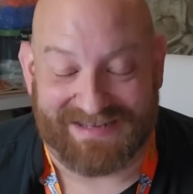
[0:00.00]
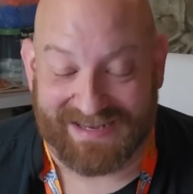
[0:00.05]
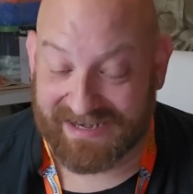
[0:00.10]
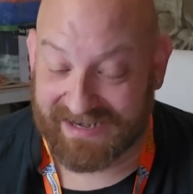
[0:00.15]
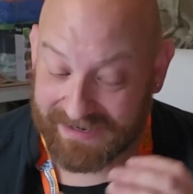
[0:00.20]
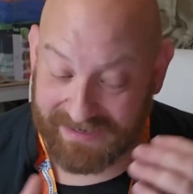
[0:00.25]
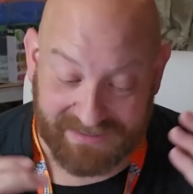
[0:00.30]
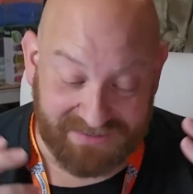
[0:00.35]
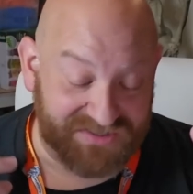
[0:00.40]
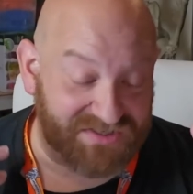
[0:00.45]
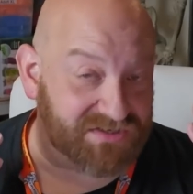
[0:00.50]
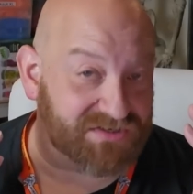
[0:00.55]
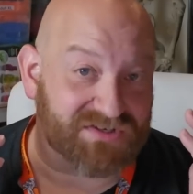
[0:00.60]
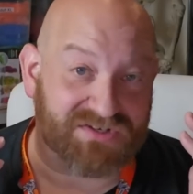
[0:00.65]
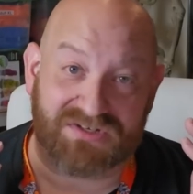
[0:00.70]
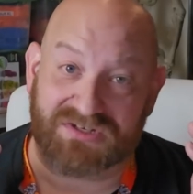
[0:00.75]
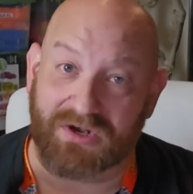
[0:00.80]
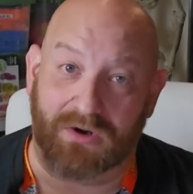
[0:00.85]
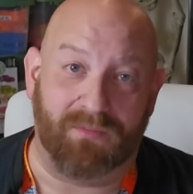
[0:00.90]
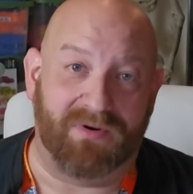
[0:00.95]
And it is
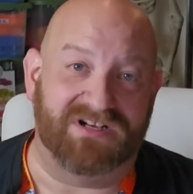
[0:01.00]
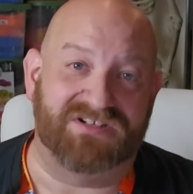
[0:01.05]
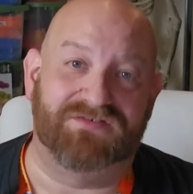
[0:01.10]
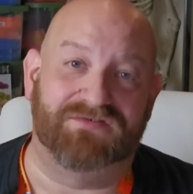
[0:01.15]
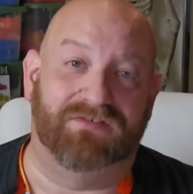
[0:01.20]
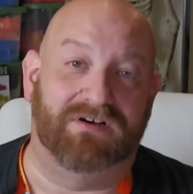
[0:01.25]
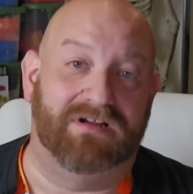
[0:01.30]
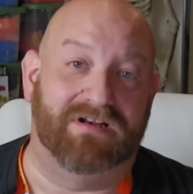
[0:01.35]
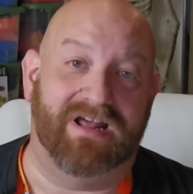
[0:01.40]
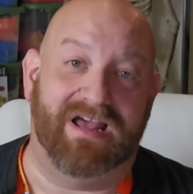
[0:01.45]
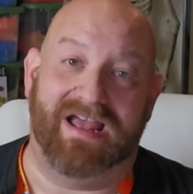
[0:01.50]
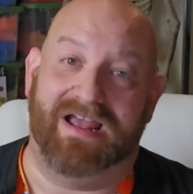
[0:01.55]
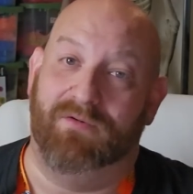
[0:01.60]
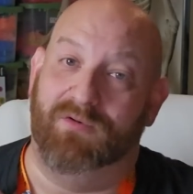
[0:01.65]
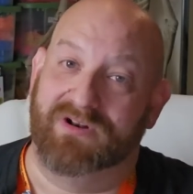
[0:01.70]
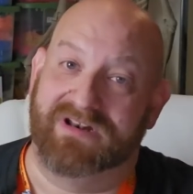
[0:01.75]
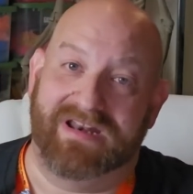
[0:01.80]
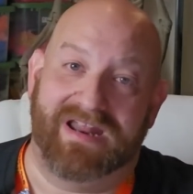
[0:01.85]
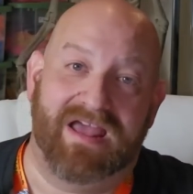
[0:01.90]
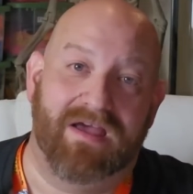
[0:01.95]
so much fun. I
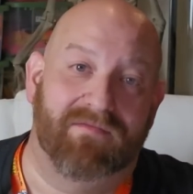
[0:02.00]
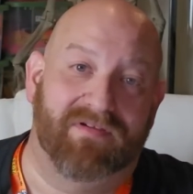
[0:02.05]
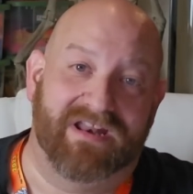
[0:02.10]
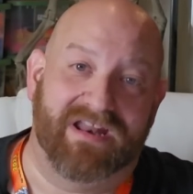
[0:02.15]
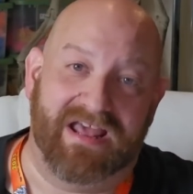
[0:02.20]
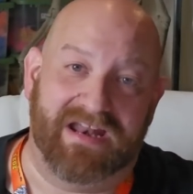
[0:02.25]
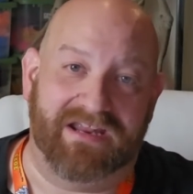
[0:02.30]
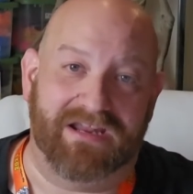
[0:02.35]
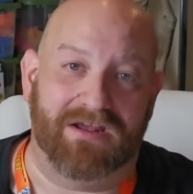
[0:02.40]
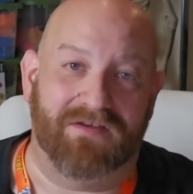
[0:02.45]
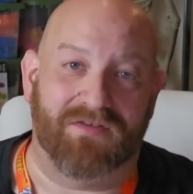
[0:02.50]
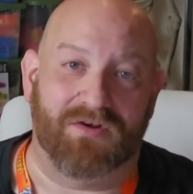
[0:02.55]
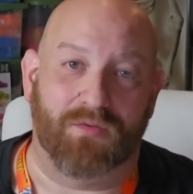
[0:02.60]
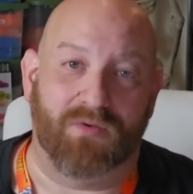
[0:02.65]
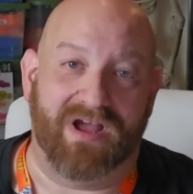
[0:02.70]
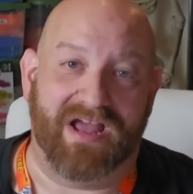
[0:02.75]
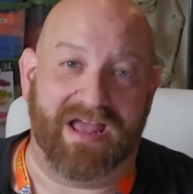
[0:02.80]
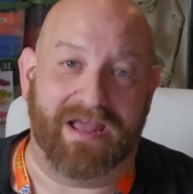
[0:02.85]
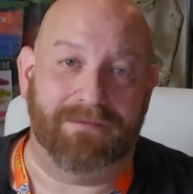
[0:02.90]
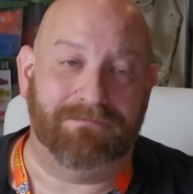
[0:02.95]
wouldn't have it any other
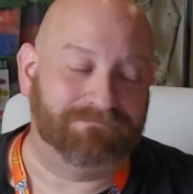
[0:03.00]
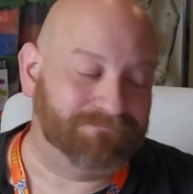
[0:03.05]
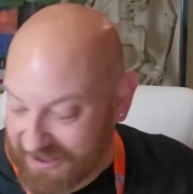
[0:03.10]
way.